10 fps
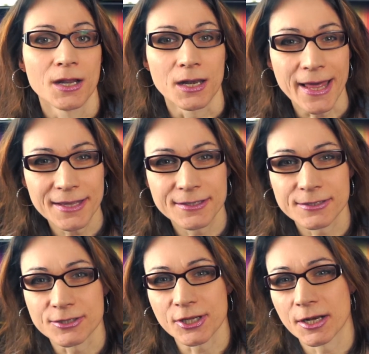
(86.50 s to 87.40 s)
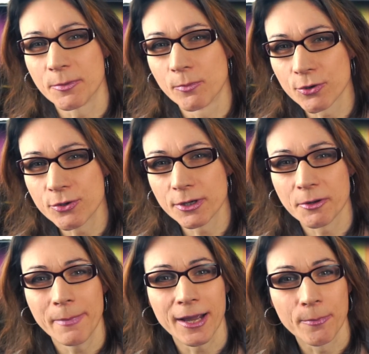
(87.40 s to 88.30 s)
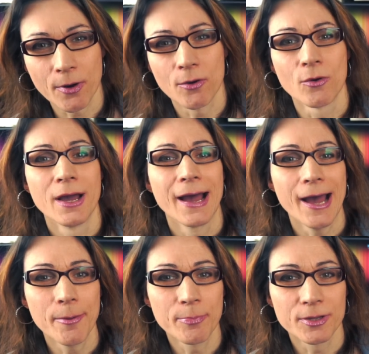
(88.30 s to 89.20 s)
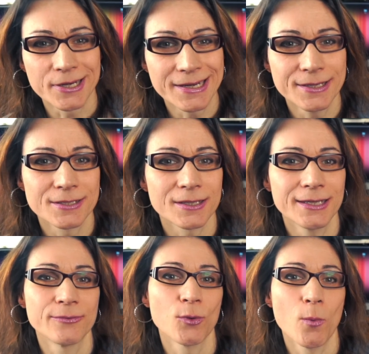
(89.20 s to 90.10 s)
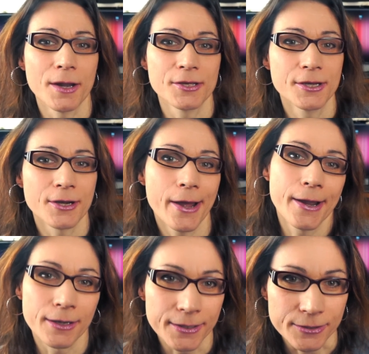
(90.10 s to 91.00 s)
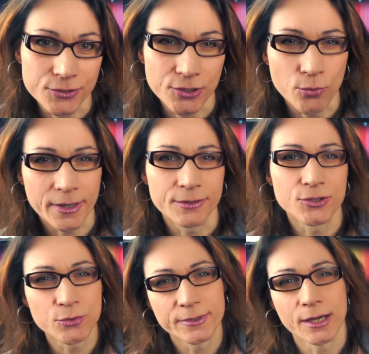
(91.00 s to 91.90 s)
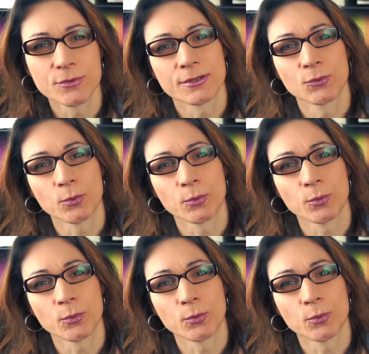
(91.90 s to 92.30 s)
Latest really modular Mac Pro Apple released even one year earlier, so in two thousand